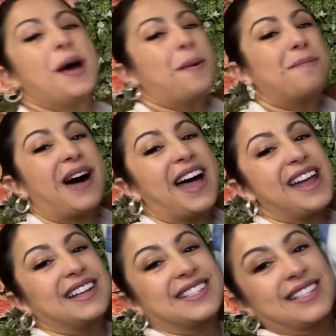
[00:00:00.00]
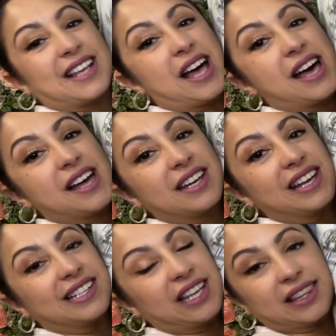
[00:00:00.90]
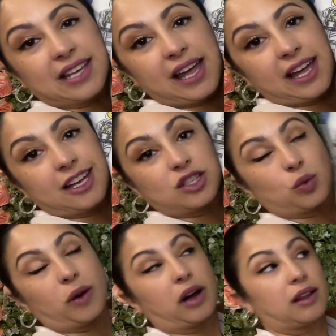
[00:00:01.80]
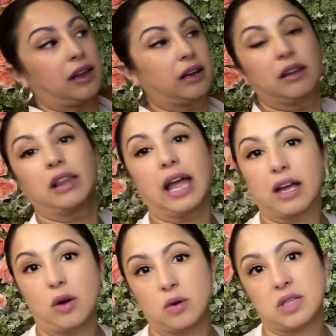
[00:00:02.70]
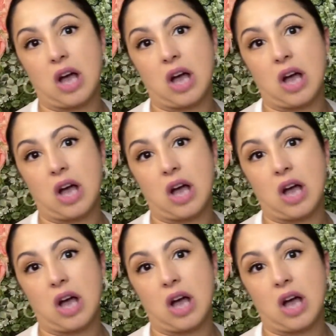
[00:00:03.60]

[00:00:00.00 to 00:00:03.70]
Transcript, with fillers: My son is at the age where like Legos